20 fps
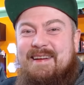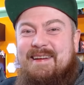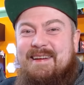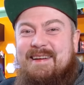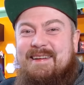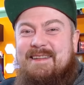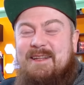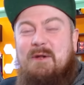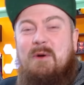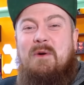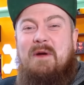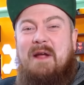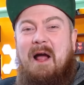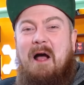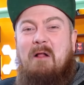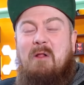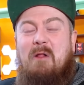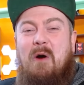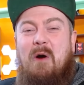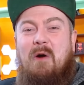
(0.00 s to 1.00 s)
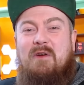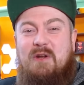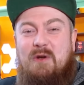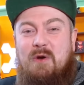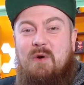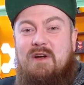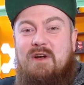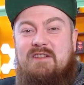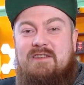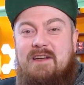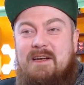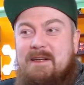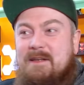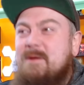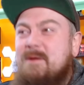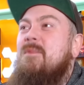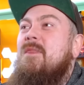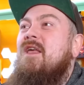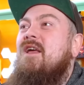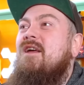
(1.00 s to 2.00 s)
They don't get along. You know, it's
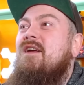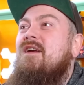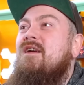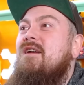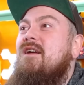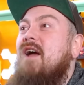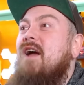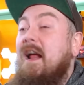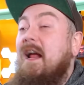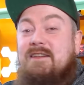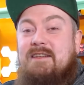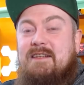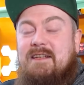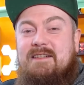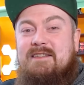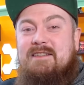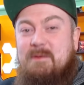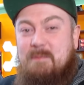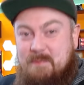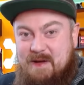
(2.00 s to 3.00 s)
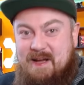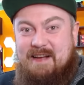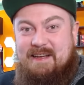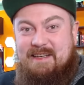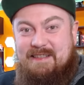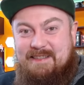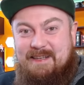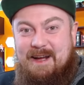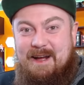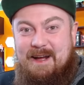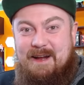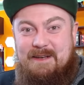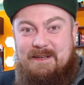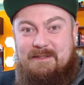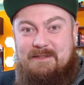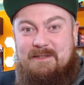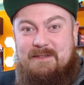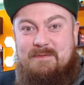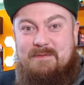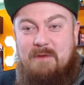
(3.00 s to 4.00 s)
like Indians and
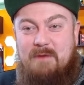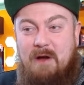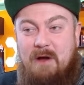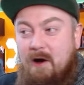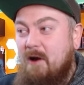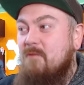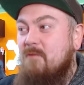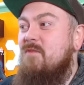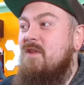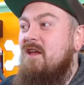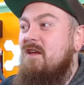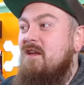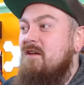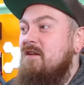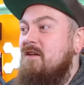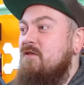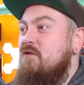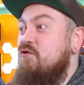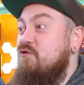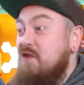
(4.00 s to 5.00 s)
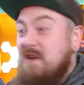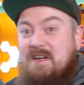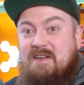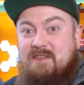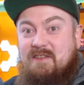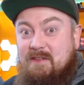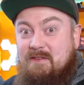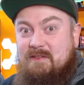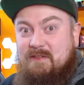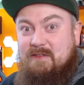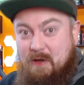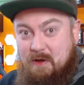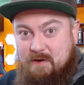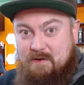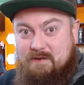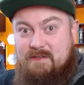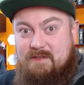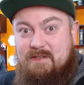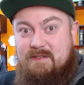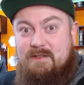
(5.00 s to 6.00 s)
Pakistanis, or Greeks and
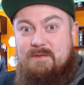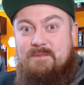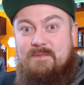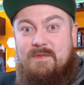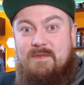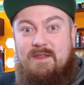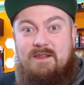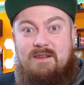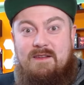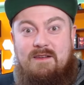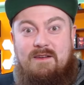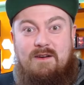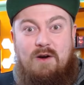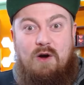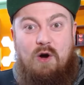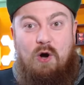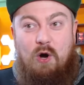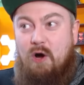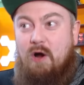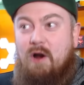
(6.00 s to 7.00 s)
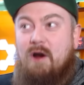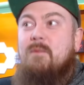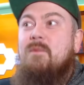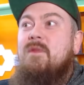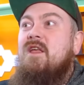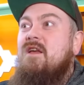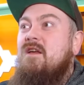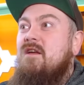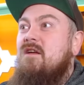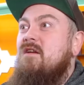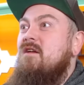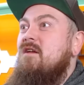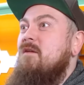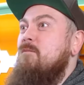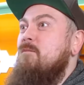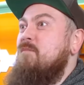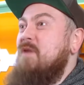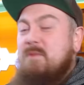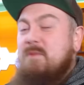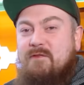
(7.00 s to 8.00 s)
Turks, or
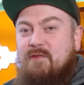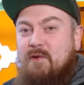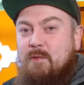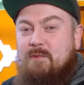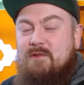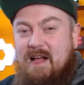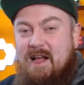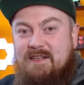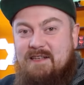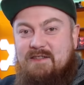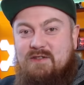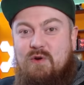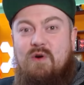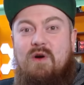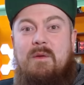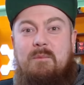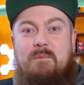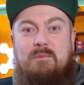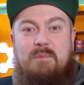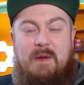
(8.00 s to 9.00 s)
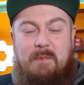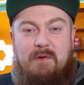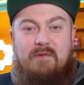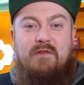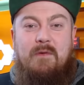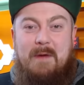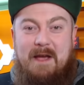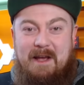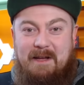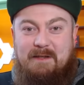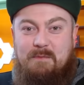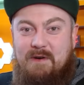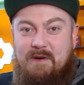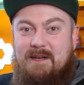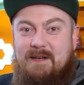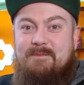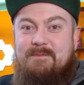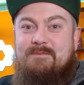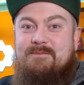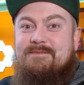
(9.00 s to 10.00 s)
people from Glasgow and people from
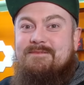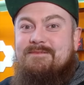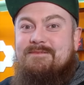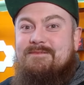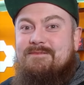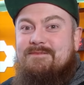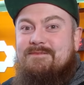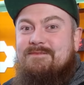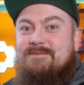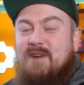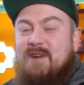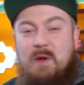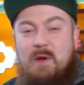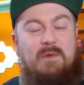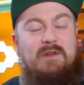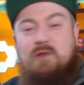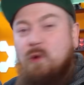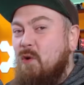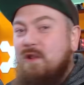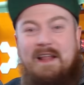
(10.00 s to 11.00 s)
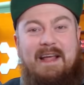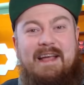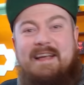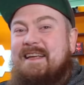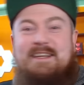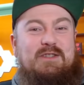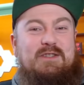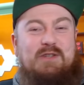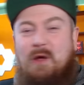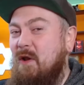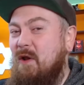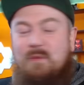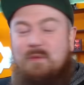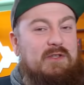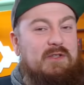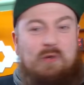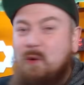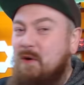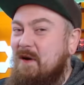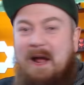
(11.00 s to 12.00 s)
Edinburgh. Right? We don't like each other. We
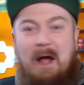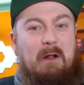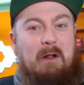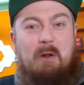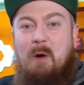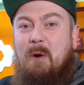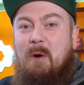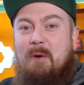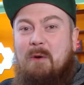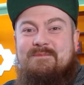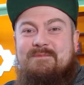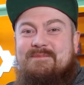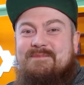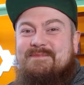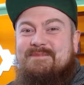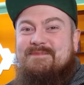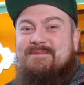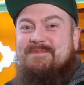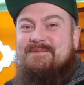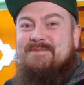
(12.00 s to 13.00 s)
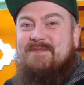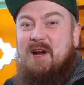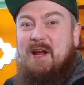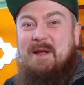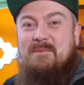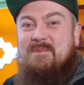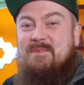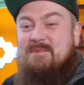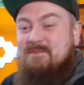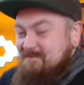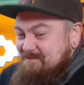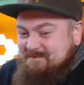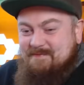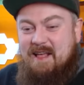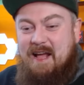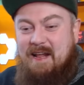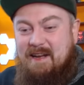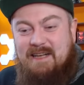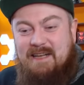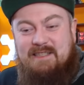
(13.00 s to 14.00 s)
don't get along. Right?
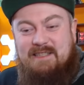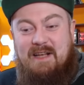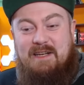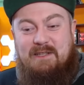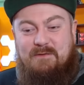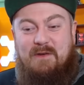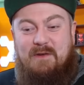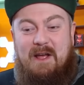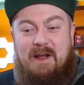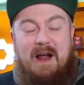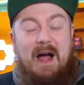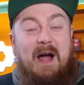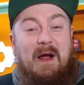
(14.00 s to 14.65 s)
And that's fair.